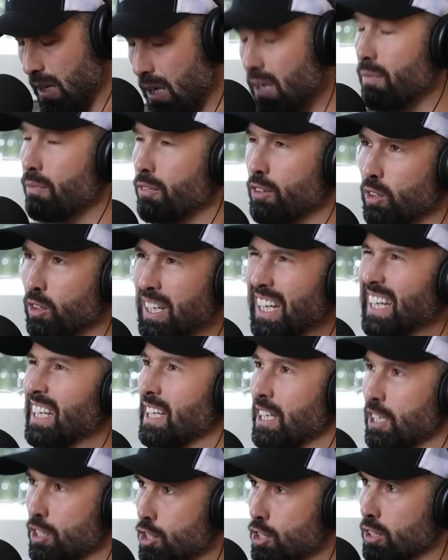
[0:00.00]
if you're getting
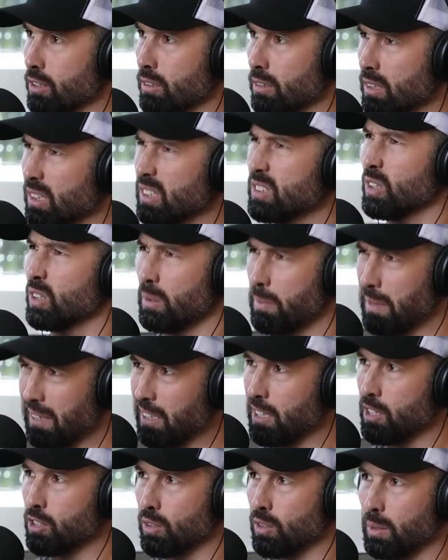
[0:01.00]
injured, let's talk about
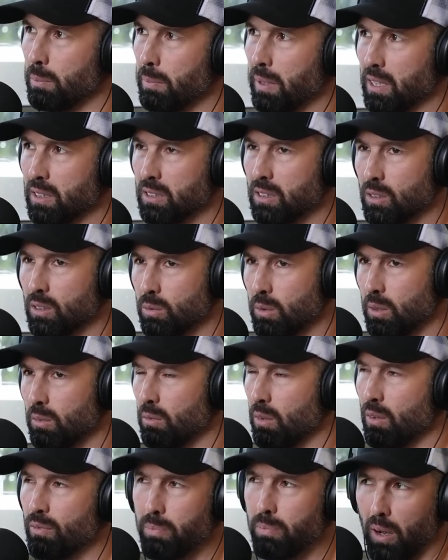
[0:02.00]
the injury piece because
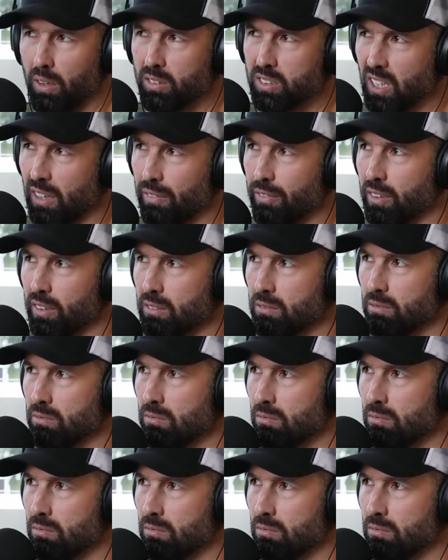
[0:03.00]
we've both suffered